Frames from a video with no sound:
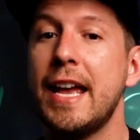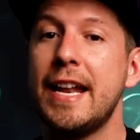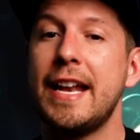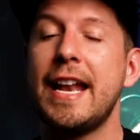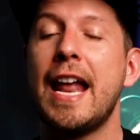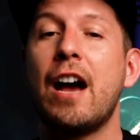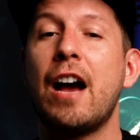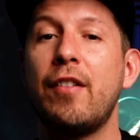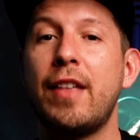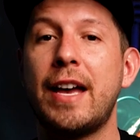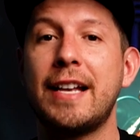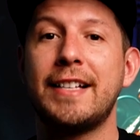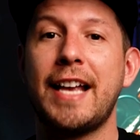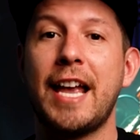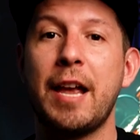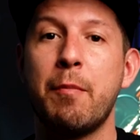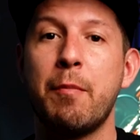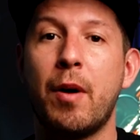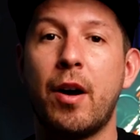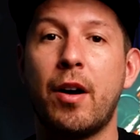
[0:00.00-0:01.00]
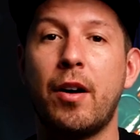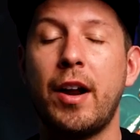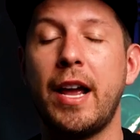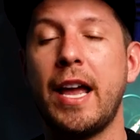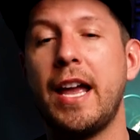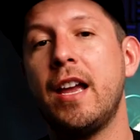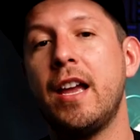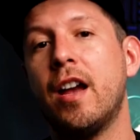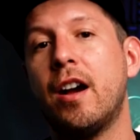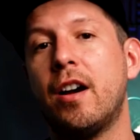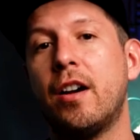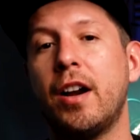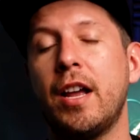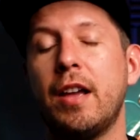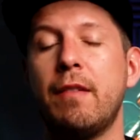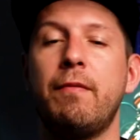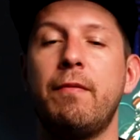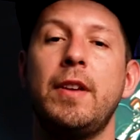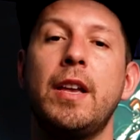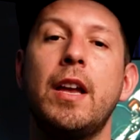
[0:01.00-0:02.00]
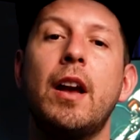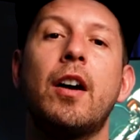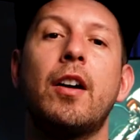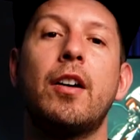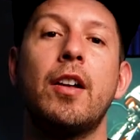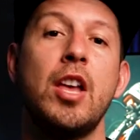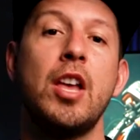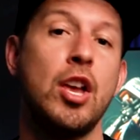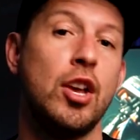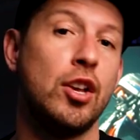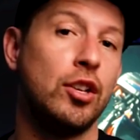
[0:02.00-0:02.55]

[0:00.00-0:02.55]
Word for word: Now that's MR, AR, and VR.